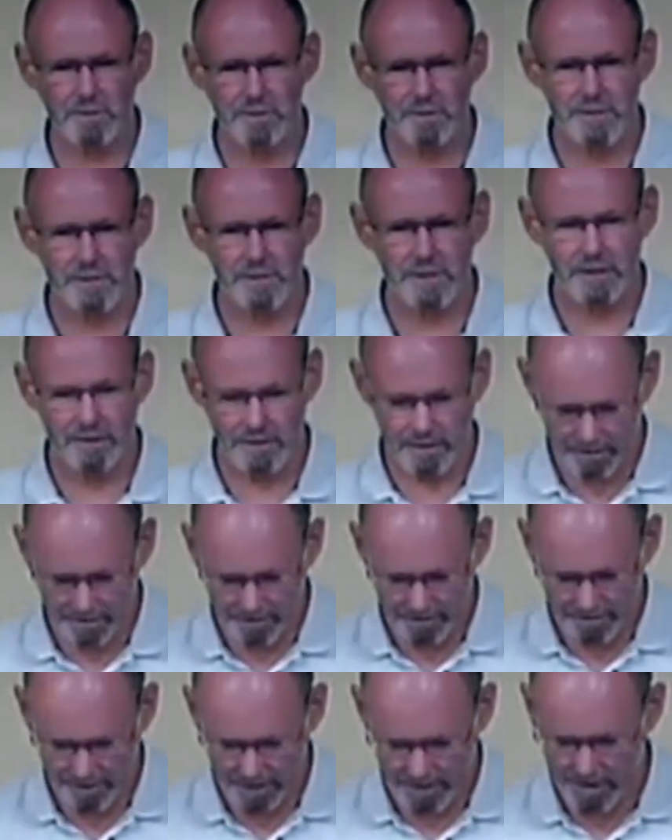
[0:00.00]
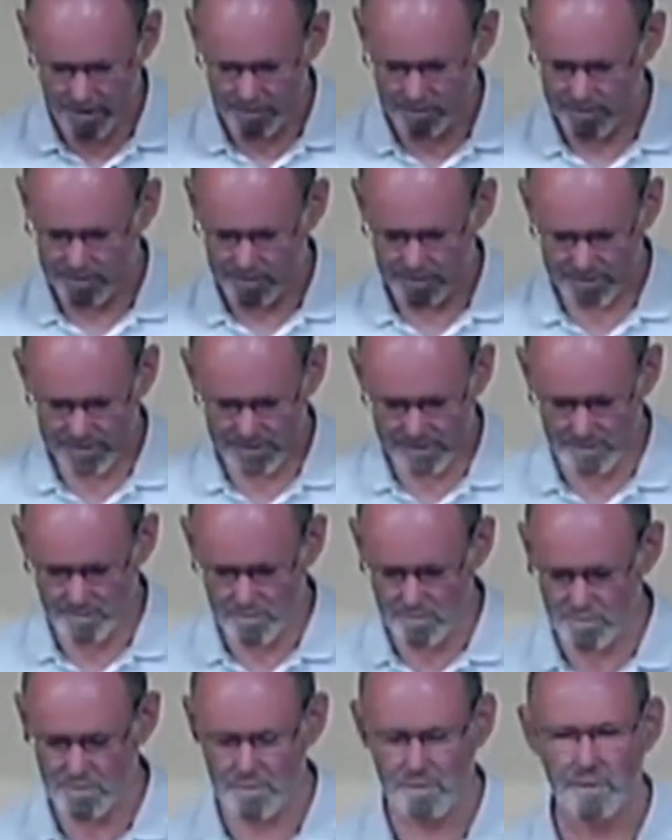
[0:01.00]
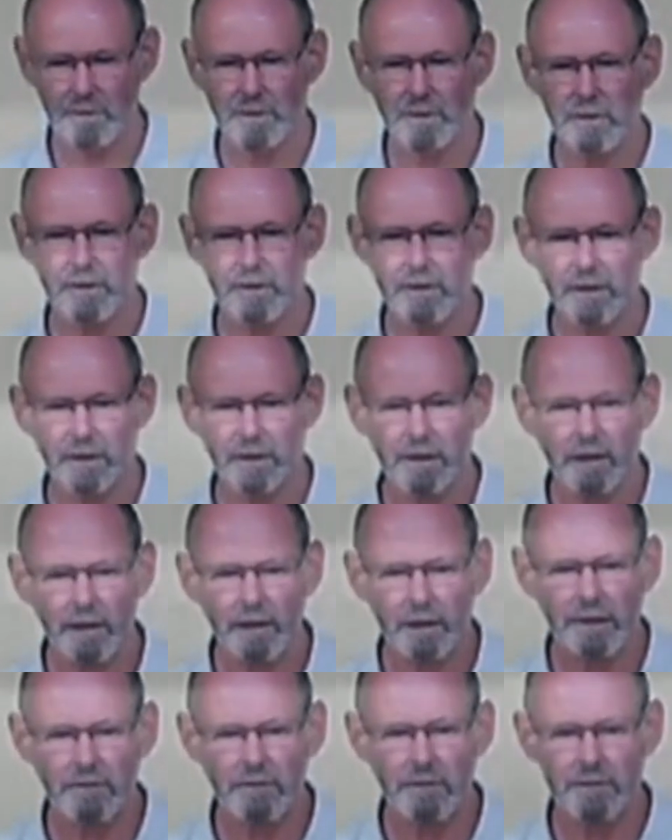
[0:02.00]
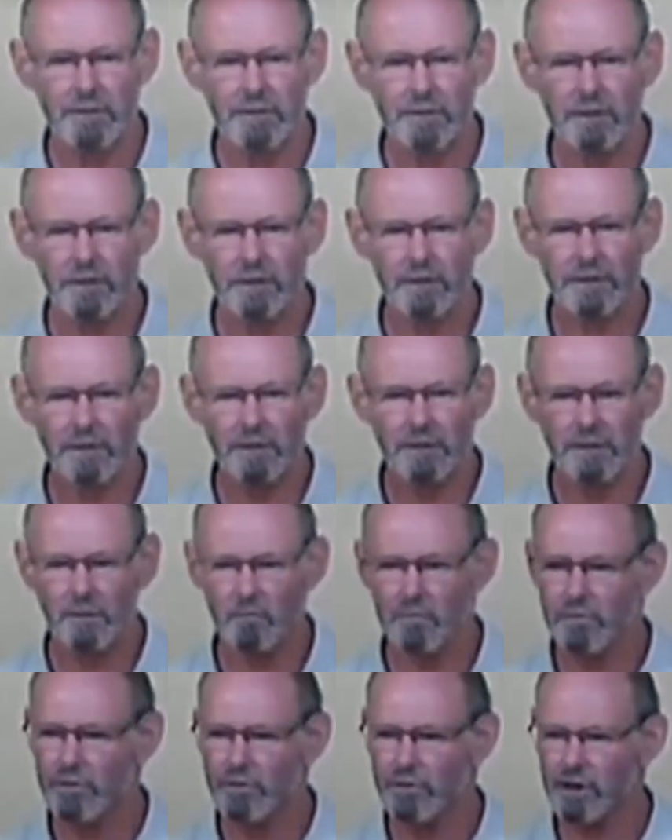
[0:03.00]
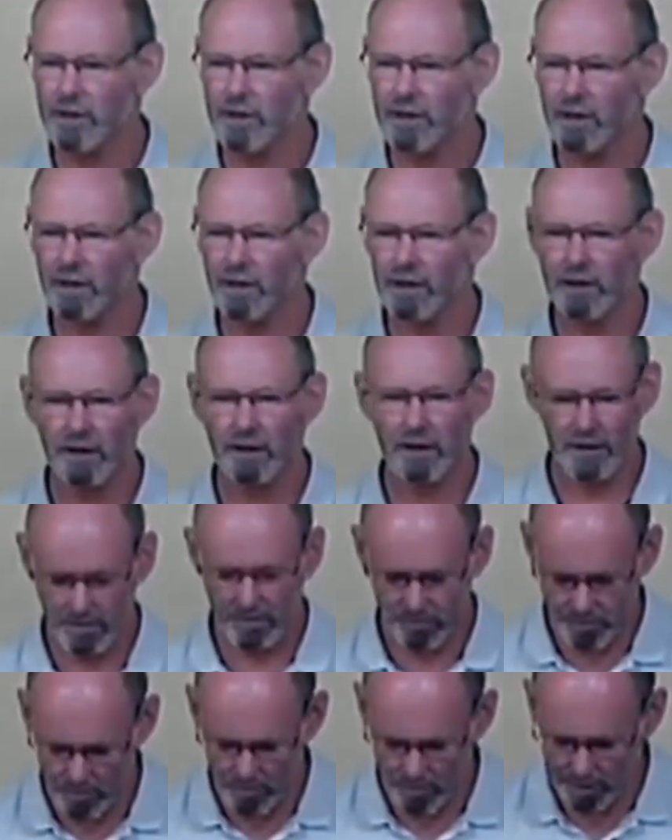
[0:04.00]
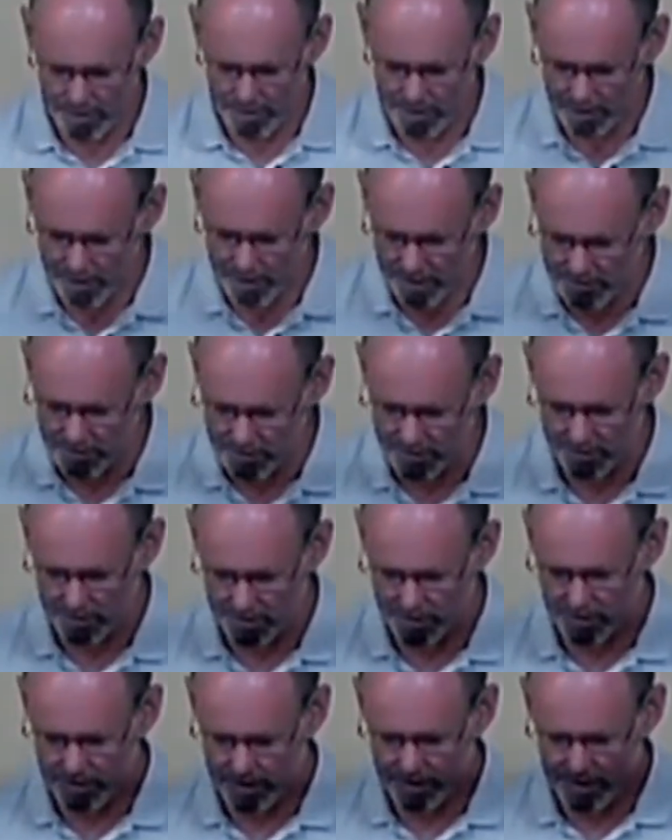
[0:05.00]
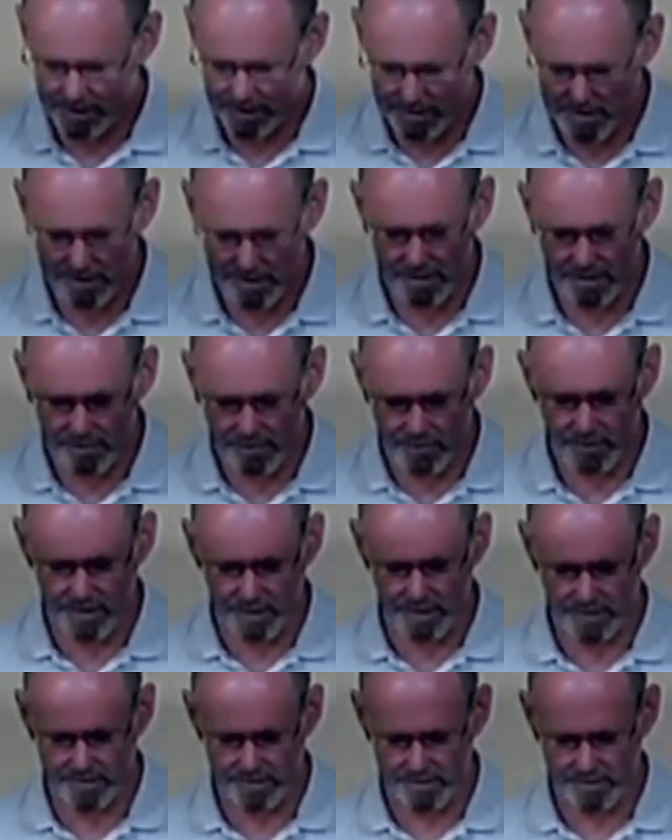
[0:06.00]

also help, support, encourage, and pray for one another to live like